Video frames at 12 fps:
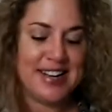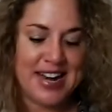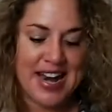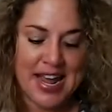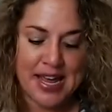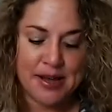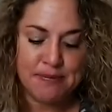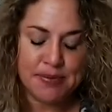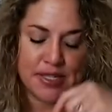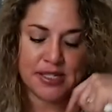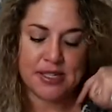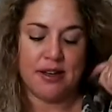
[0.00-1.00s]

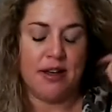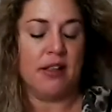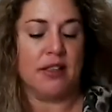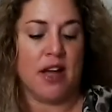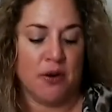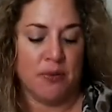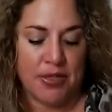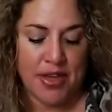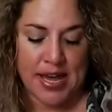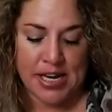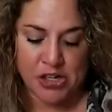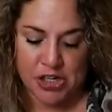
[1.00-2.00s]
names along with
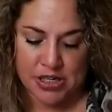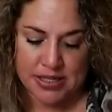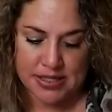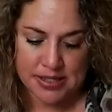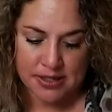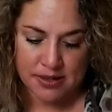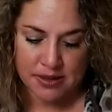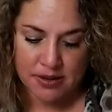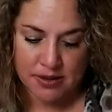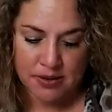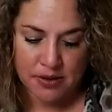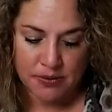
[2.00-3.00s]
ages.
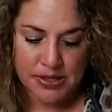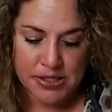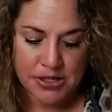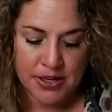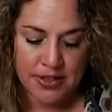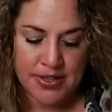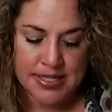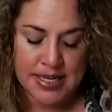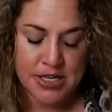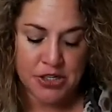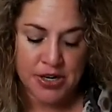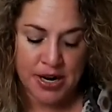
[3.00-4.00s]
We started this
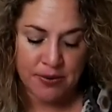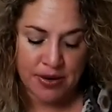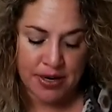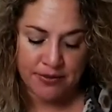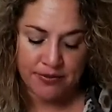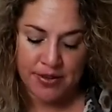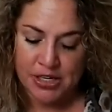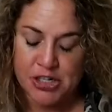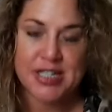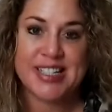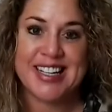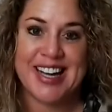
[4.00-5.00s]
yesterday and we're going to finish
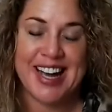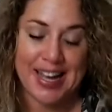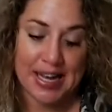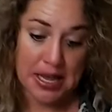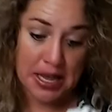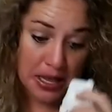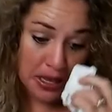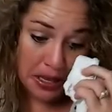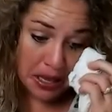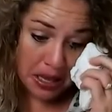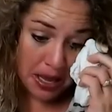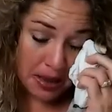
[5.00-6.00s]
it today.
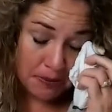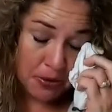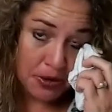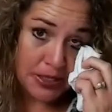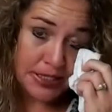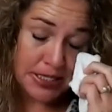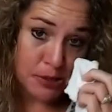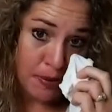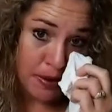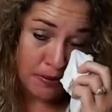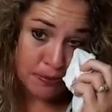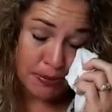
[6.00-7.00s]
I'm going to
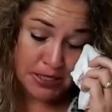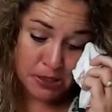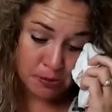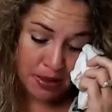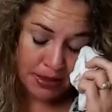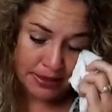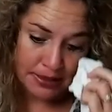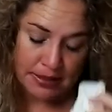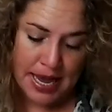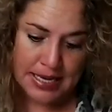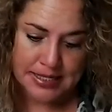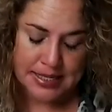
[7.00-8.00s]
sp- be spelling the
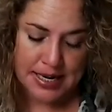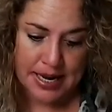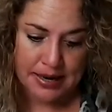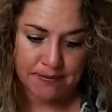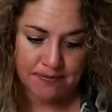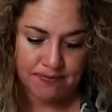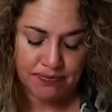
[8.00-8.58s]
last name.